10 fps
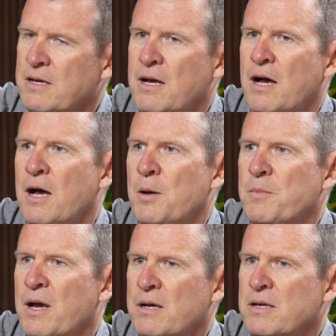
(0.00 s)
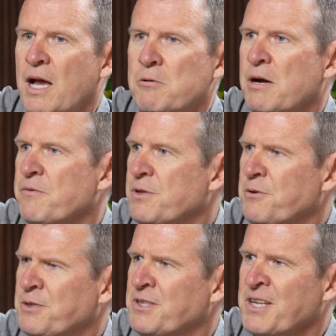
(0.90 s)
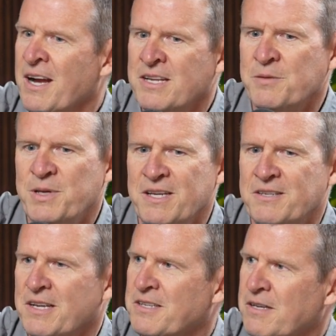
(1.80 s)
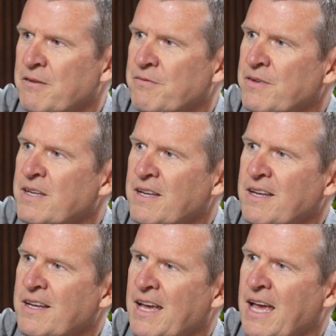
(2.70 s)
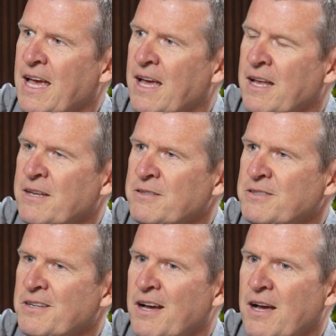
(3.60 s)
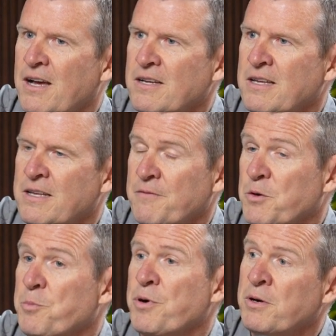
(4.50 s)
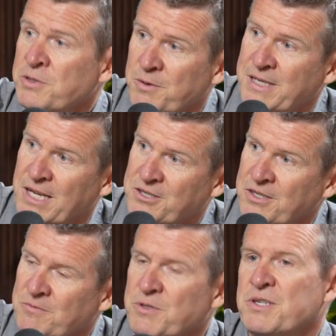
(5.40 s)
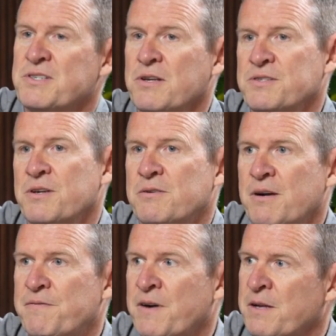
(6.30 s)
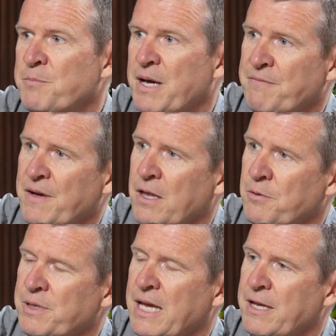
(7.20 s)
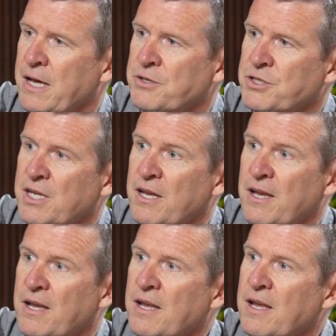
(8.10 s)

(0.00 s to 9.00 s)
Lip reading: However, they're designed to be addictive. And if you're prone to addiction, which is also a fun bedfellow with ADHD,